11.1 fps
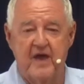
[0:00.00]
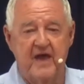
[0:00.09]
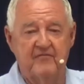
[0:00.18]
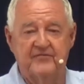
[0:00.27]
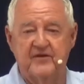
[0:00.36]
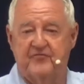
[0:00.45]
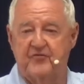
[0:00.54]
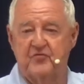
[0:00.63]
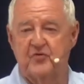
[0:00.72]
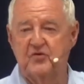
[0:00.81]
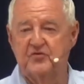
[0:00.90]
have
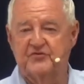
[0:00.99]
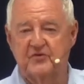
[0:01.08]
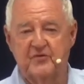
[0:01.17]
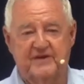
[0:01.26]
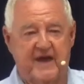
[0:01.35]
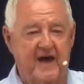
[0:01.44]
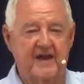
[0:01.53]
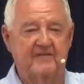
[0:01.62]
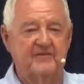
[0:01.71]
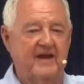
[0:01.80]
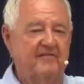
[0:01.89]
different rules that we can't
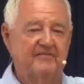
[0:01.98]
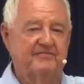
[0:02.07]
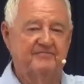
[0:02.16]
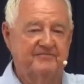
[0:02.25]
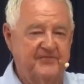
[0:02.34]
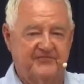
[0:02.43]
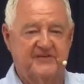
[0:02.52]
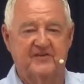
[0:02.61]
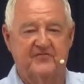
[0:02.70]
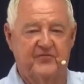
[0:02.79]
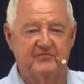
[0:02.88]
even have
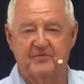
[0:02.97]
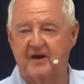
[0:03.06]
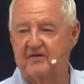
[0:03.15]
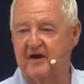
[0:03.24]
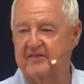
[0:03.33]
50 or whatever.